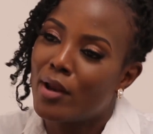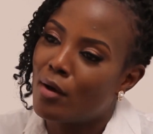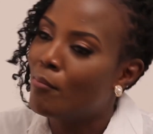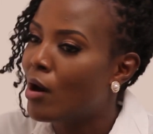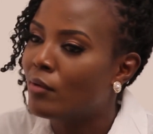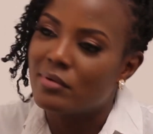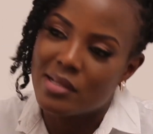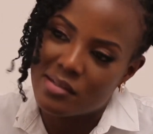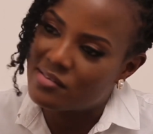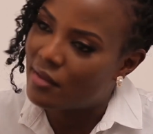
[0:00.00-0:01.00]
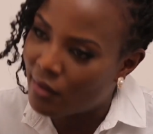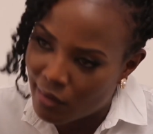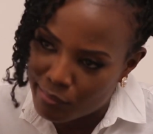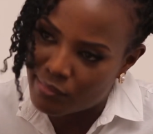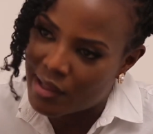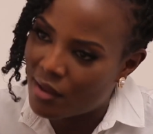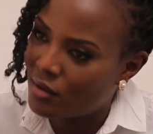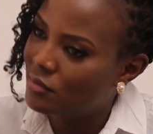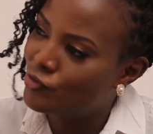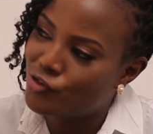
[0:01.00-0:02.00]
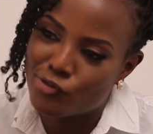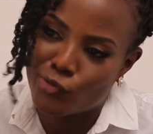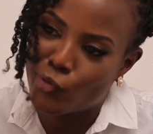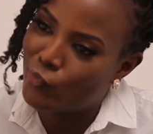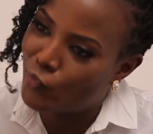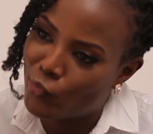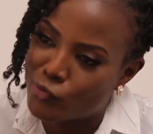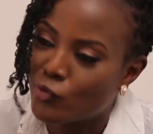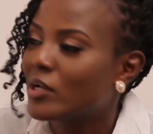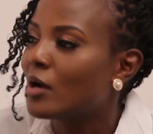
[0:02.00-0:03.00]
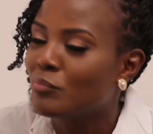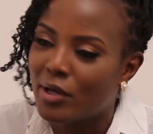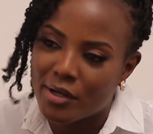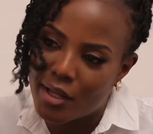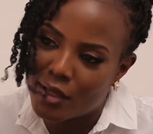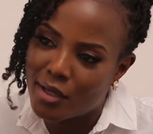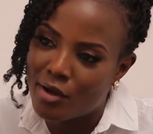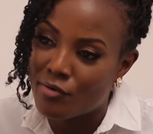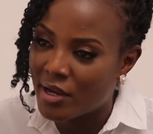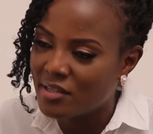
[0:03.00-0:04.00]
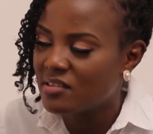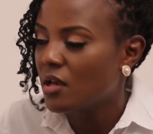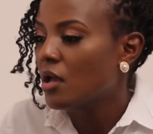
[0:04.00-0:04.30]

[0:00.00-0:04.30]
when a mom needs help, man. You just don't know. So it can't be a daycare, right?